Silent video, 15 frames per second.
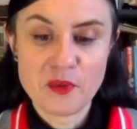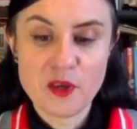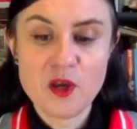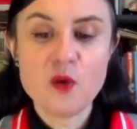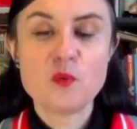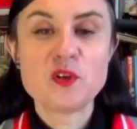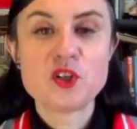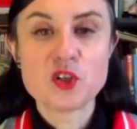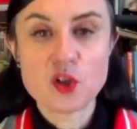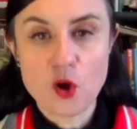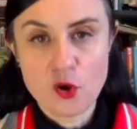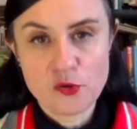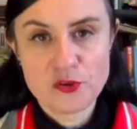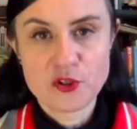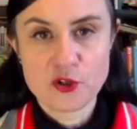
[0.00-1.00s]
which is
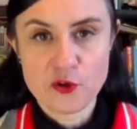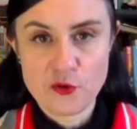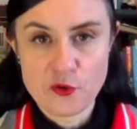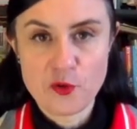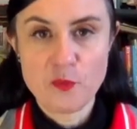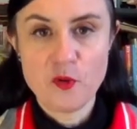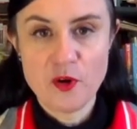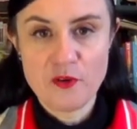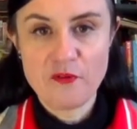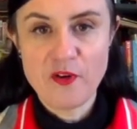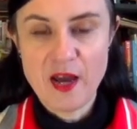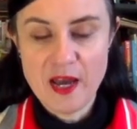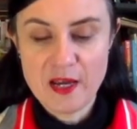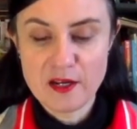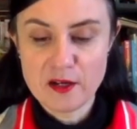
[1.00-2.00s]
also the point for
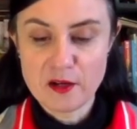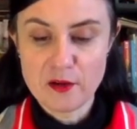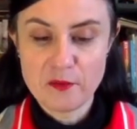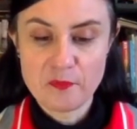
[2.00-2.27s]
anger.